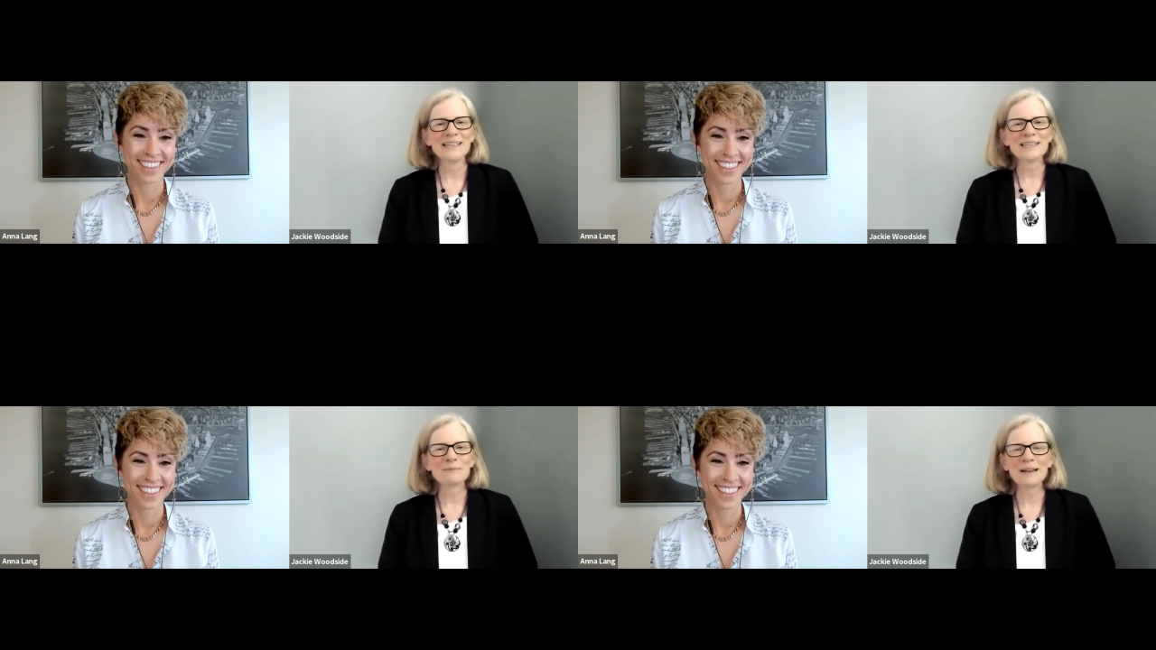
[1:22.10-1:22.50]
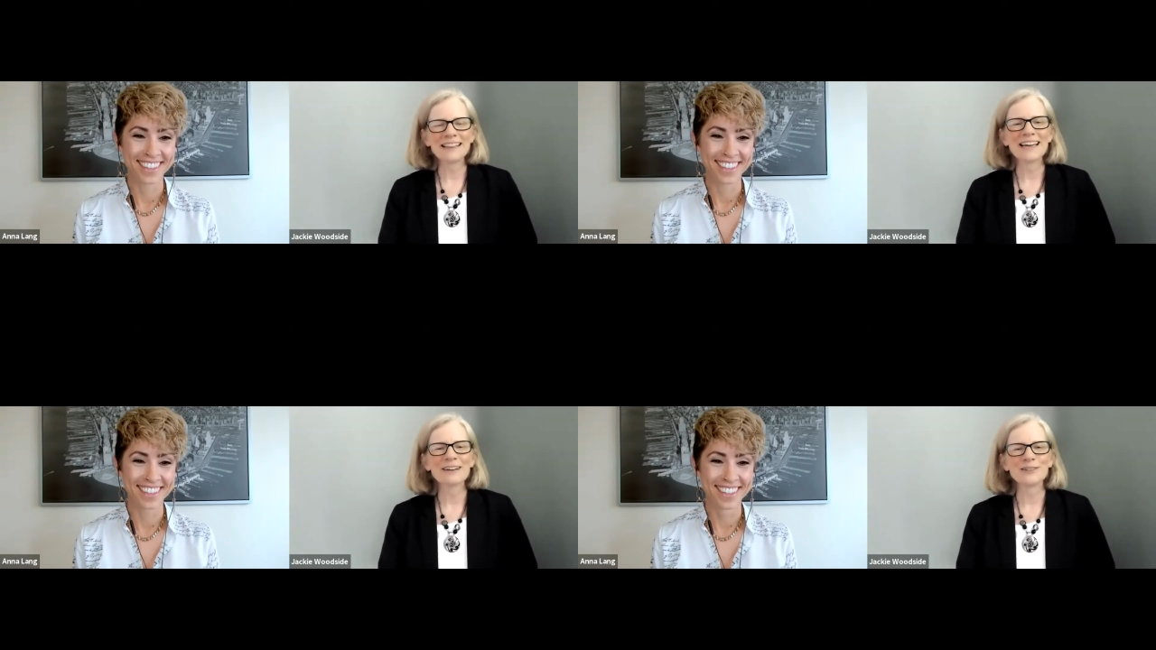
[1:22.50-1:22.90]

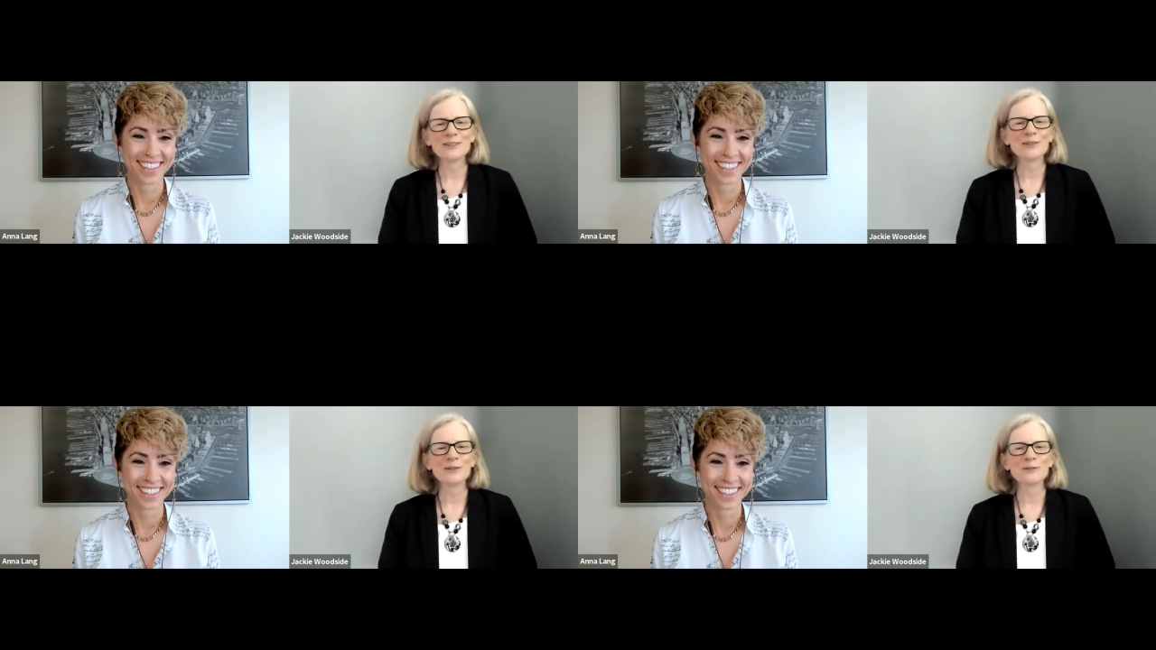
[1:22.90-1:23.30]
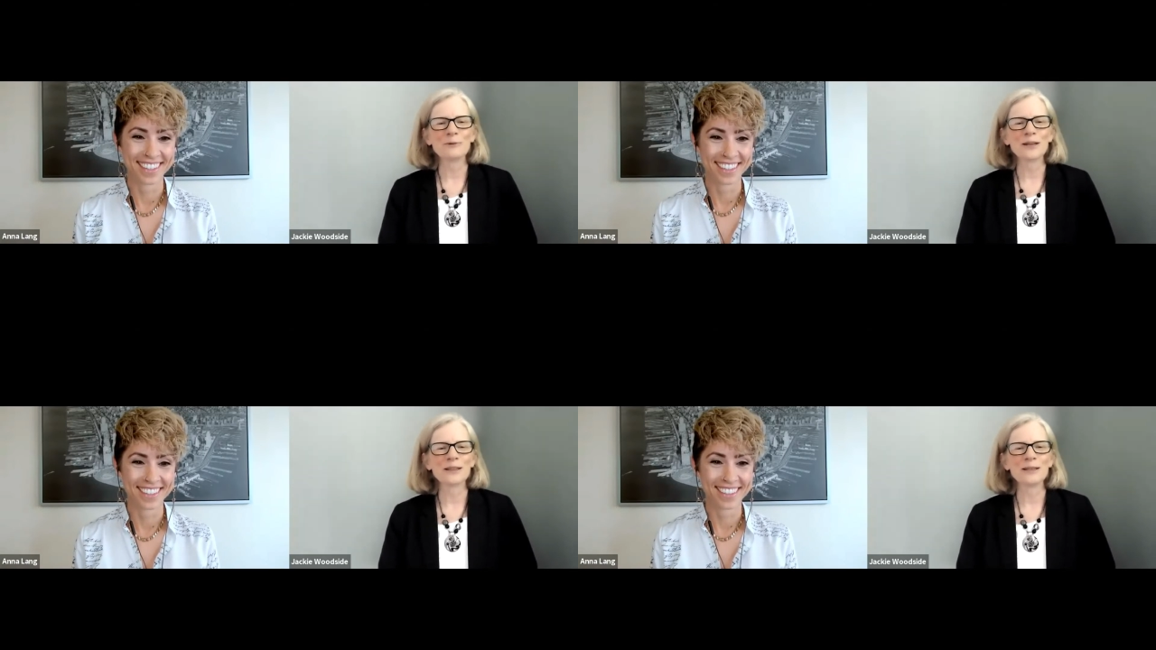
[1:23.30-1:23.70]
Speaker 1: spending the afternoon
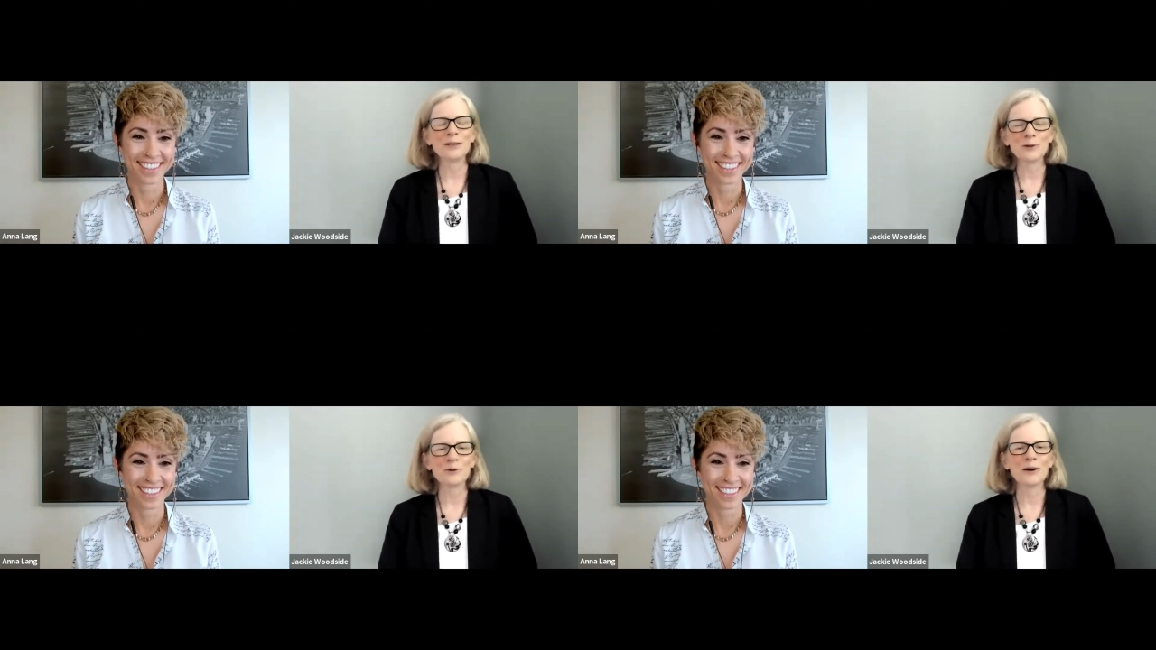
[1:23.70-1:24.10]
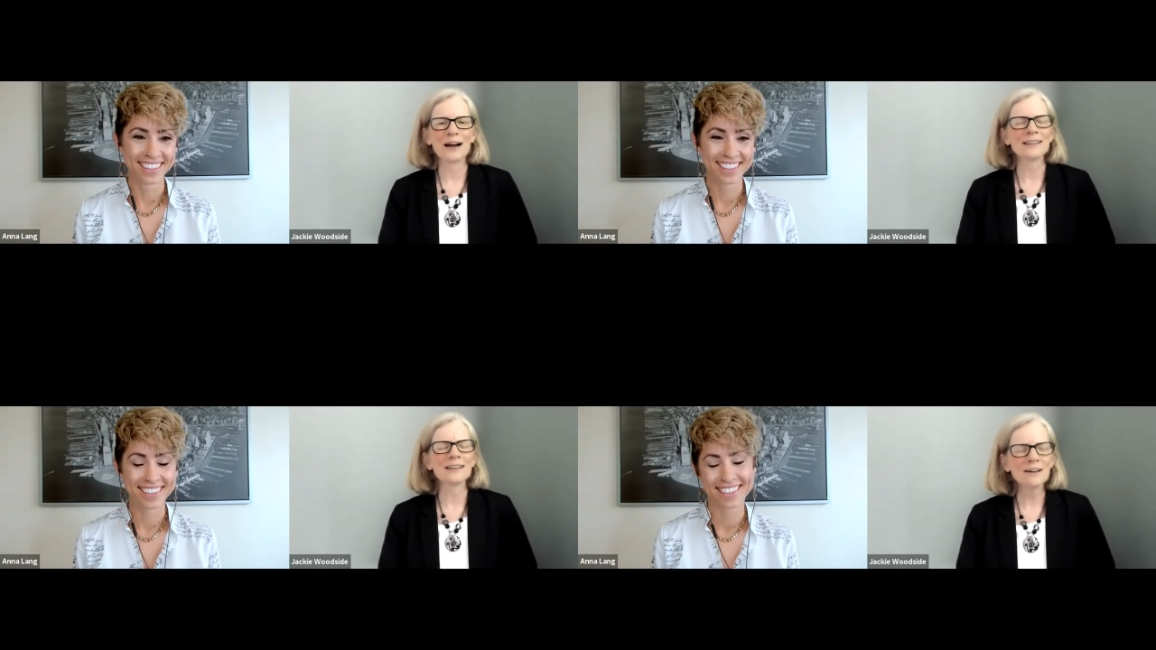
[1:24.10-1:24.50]
with you.
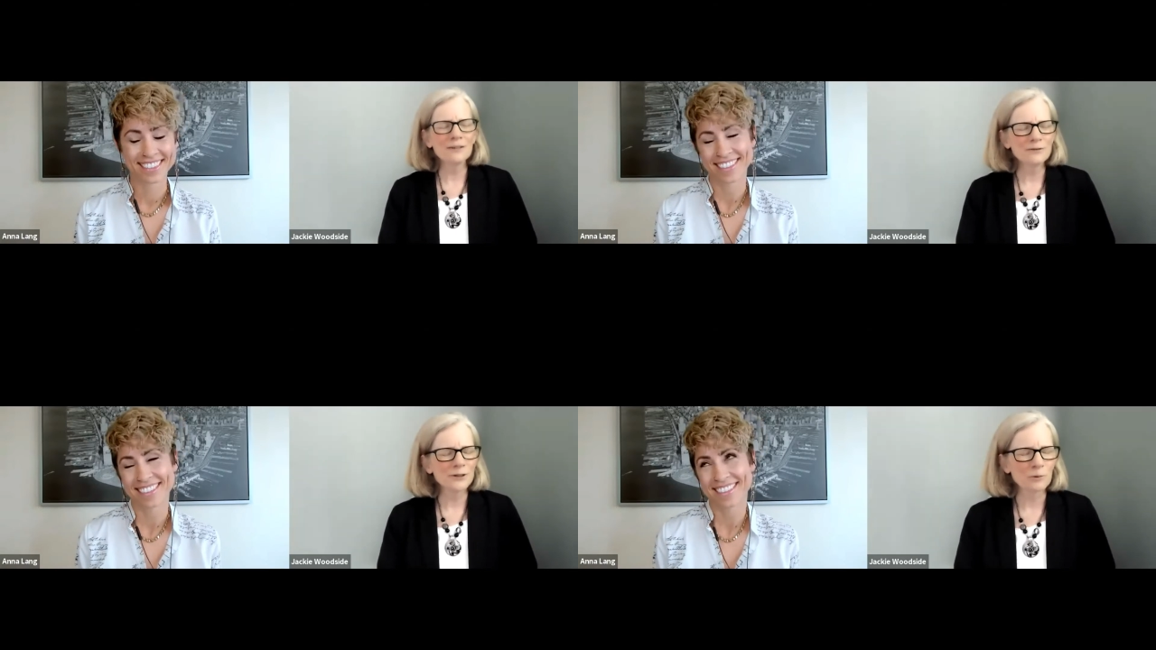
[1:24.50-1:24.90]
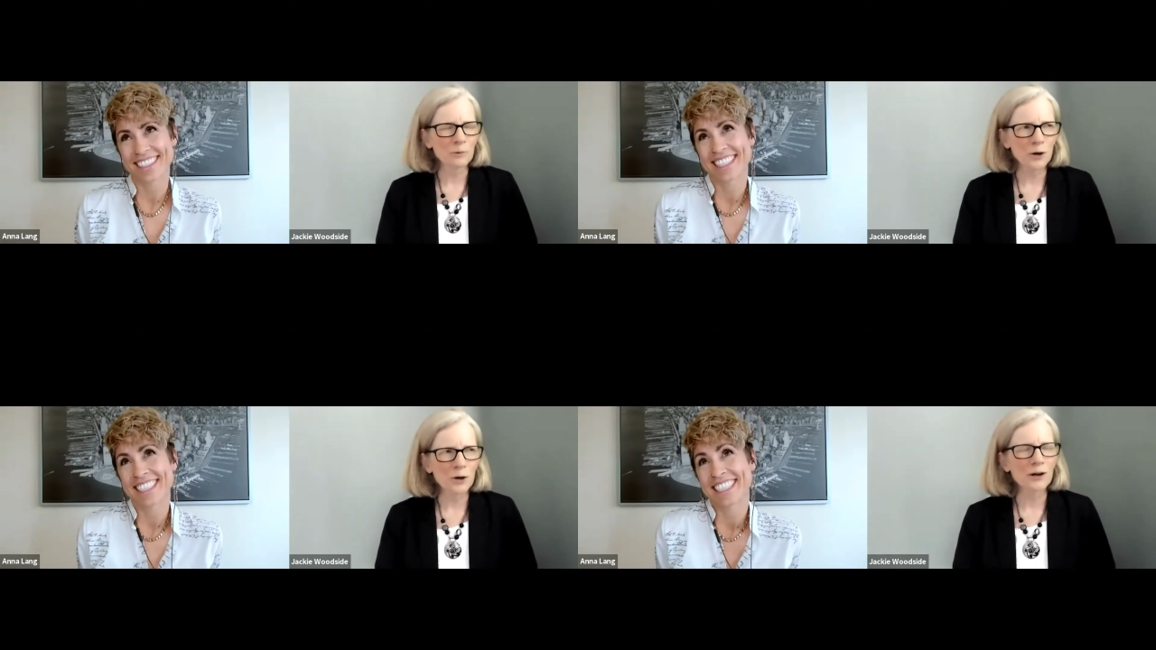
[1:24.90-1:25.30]
I love your
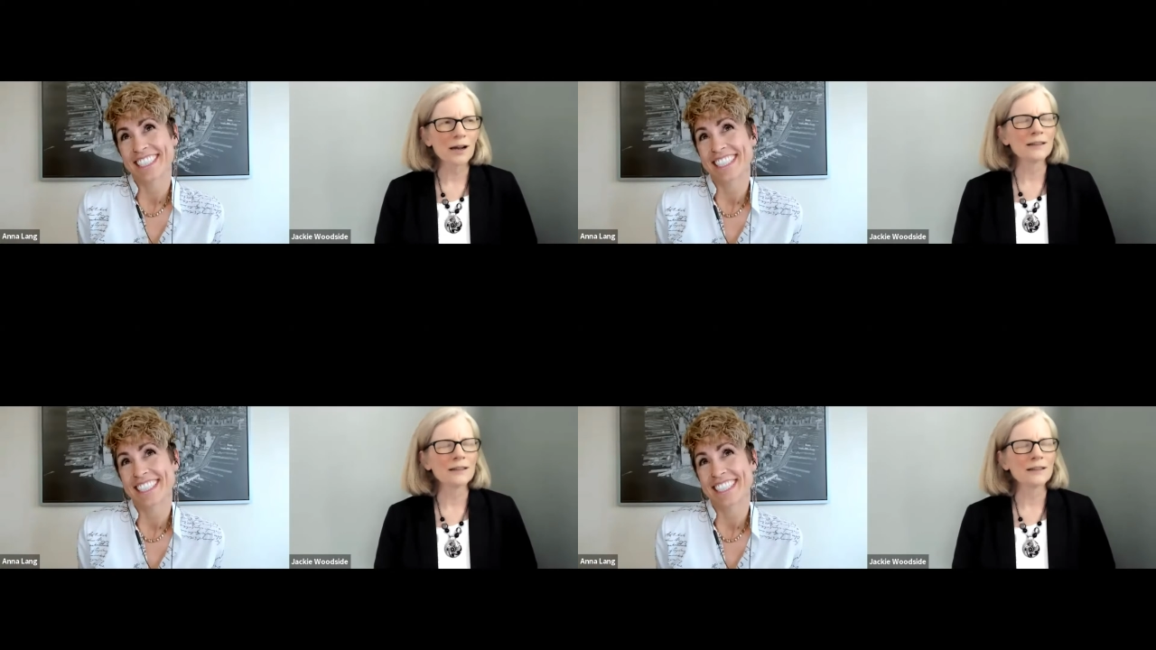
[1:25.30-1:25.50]
work.